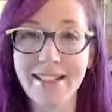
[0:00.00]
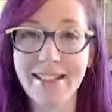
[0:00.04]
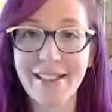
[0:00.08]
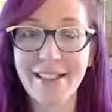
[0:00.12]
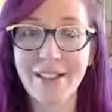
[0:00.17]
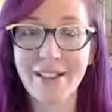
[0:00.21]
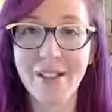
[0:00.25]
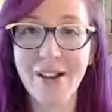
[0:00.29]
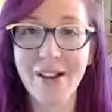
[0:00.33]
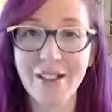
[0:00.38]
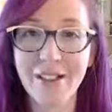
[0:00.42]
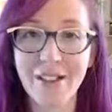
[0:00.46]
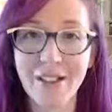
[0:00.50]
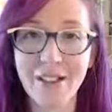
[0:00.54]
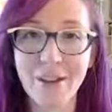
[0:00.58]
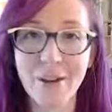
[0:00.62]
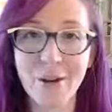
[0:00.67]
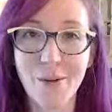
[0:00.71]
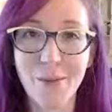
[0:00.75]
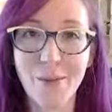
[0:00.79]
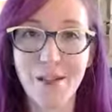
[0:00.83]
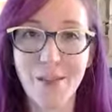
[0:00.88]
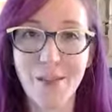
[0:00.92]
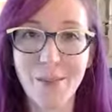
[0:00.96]
to talk to
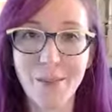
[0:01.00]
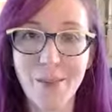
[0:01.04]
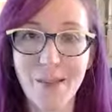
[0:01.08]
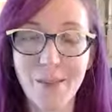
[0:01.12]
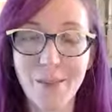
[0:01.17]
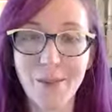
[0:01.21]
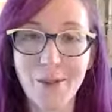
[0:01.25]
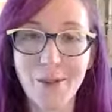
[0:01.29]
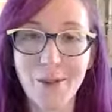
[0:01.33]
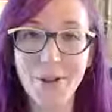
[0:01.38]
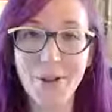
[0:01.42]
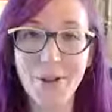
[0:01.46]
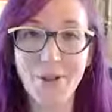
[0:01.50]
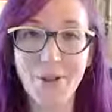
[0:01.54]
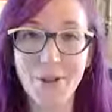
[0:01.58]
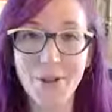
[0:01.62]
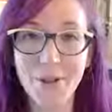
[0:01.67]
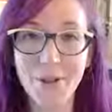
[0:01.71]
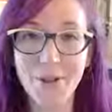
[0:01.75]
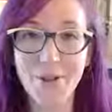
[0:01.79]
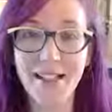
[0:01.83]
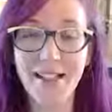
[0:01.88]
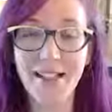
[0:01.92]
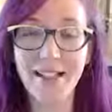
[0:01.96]
so many people. So we
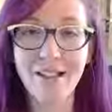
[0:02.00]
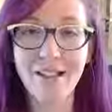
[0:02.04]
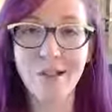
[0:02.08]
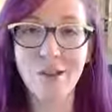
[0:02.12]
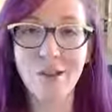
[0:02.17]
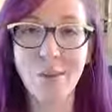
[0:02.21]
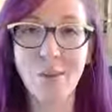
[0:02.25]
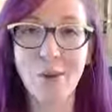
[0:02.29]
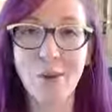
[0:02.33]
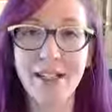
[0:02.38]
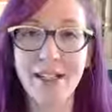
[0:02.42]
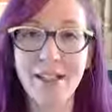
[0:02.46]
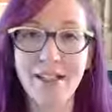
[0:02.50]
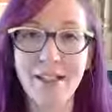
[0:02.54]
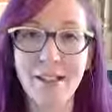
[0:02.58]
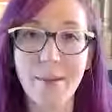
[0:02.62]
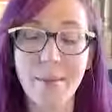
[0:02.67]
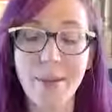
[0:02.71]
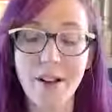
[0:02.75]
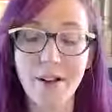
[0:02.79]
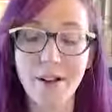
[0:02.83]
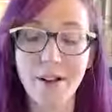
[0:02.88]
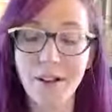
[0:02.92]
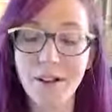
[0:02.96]
do a nice little break in the
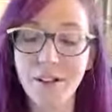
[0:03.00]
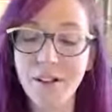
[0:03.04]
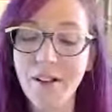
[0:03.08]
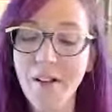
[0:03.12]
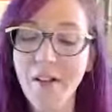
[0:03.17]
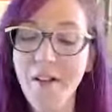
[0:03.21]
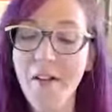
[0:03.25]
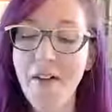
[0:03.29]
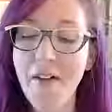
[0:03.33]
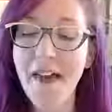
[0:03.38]
middle,